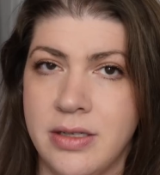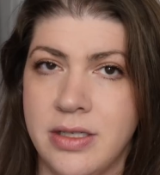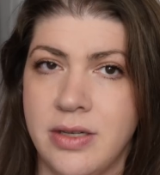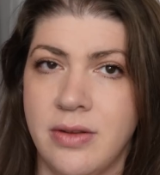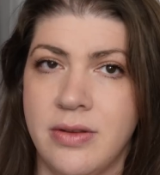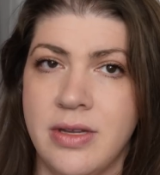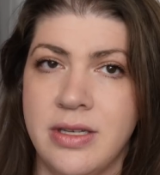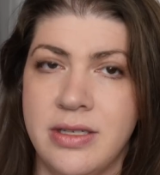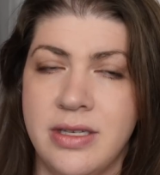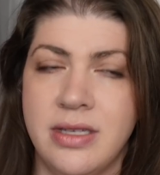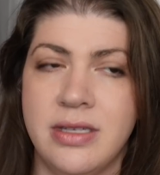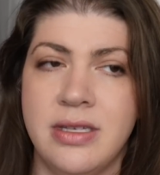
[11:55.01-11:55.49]

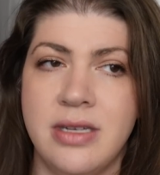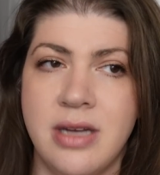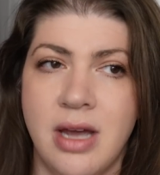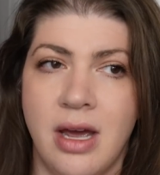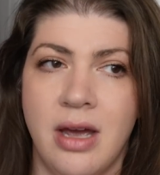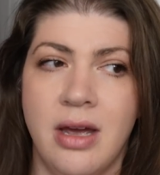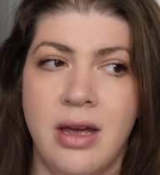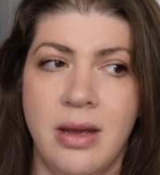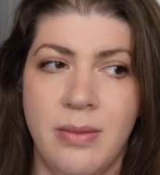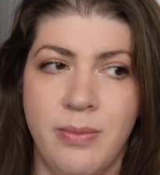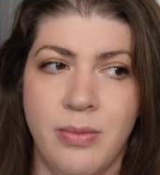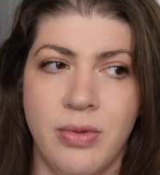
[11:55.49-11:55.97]
So this is
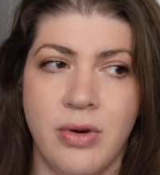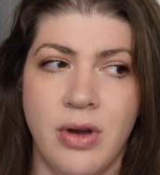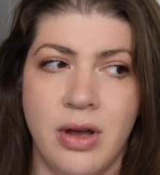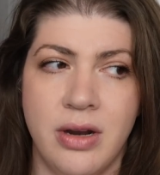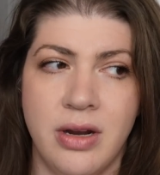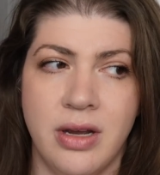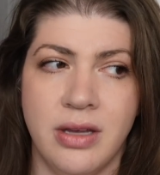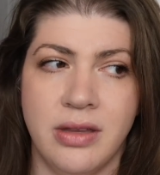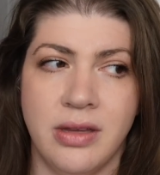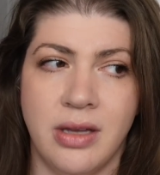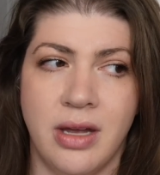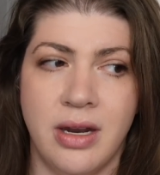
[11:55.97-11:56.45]
not a
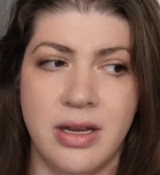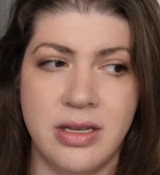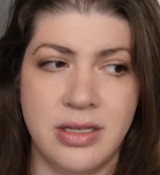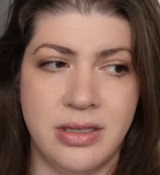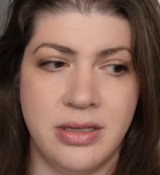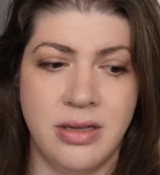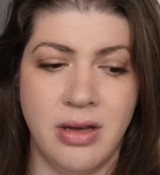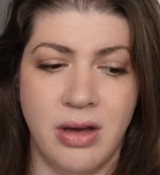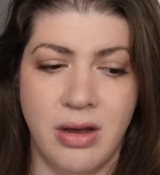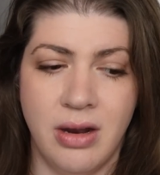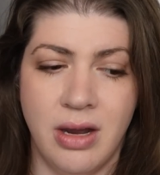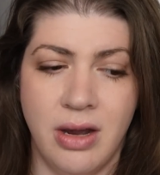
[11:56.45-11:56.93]
product that
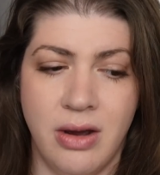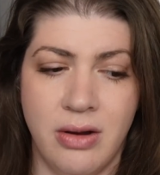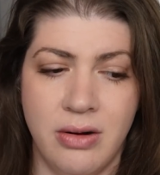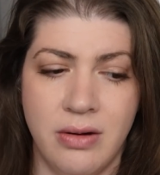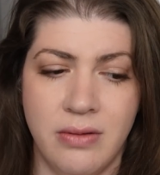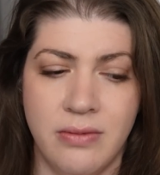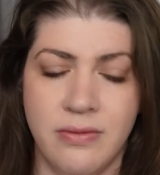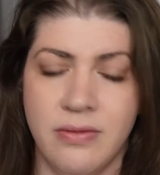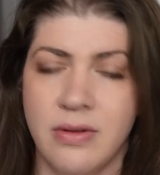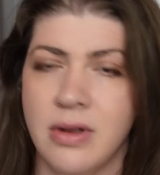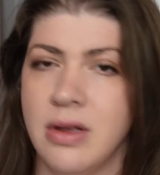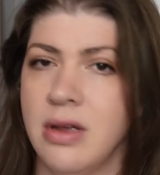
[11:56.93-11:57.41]
is thought out
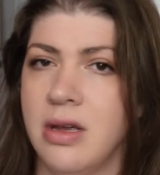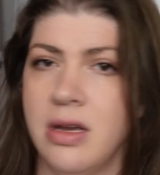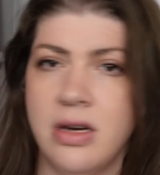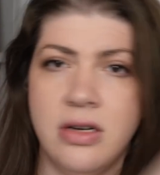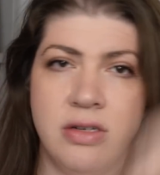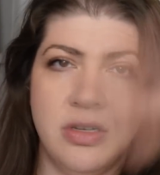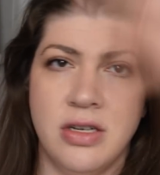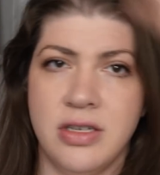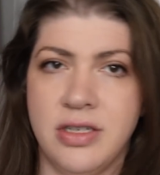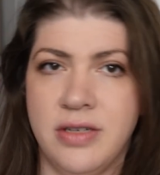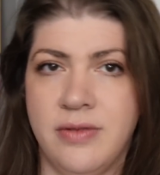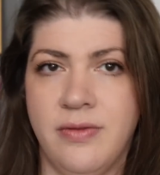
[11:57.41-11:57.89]
of
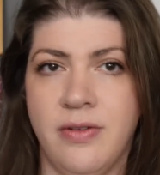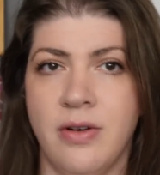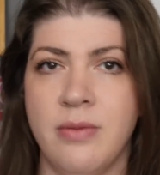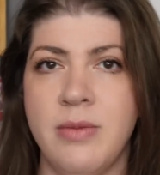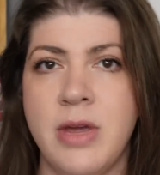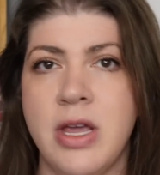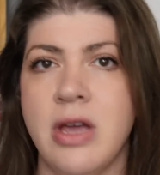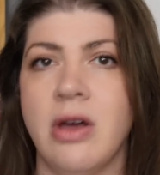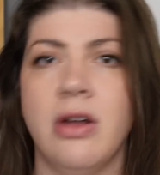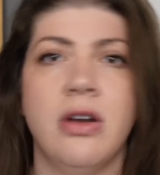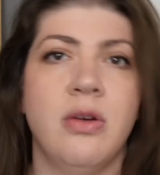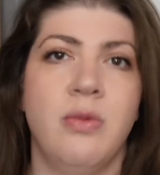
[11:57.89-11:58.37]
just for
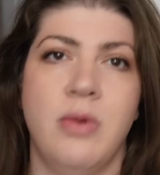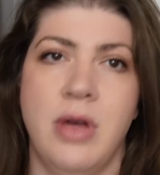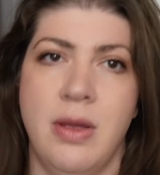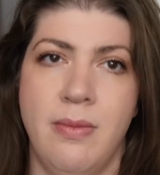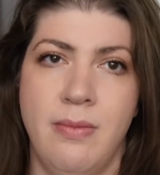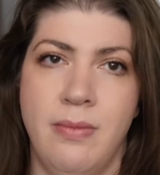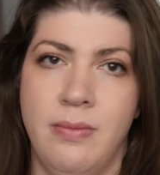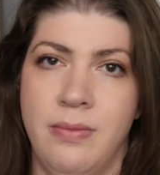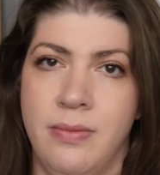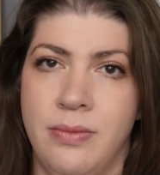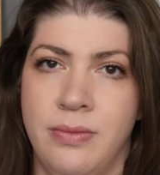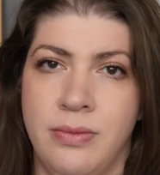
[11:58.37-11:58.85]
me on a
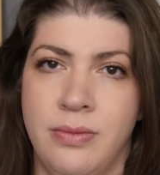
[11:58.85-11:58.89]
whim.